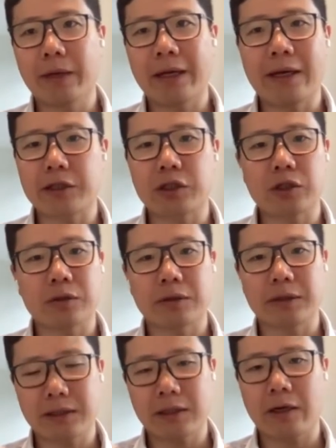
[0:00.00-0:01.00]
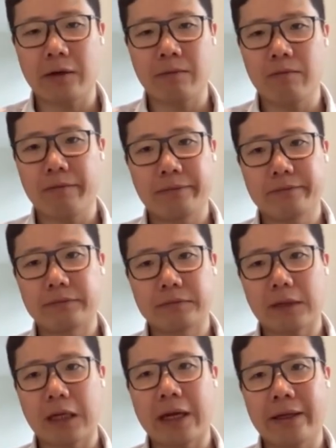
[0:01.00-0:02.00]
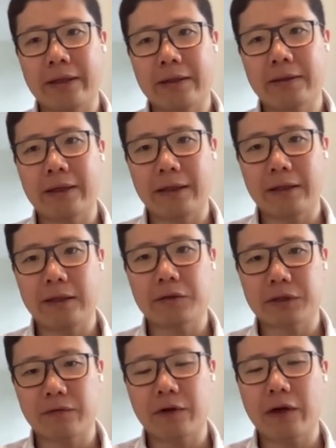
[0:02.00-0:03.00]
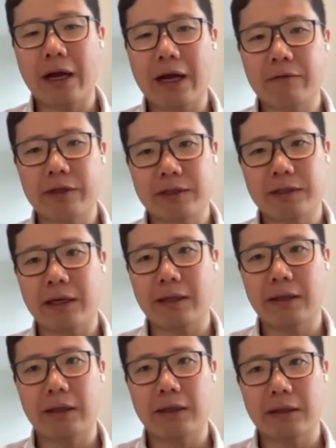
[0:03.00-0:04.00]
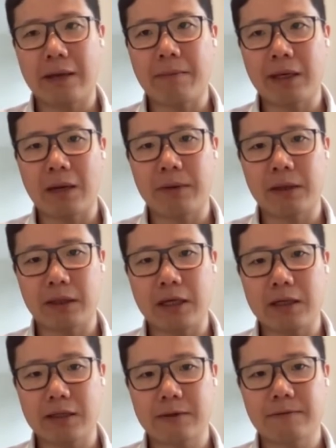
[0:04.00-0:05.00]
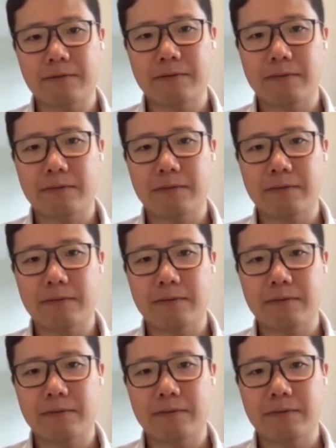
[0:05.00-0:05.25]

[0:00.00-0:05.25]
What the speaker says: by next year this time. I think there's a very high risk that may not be the case.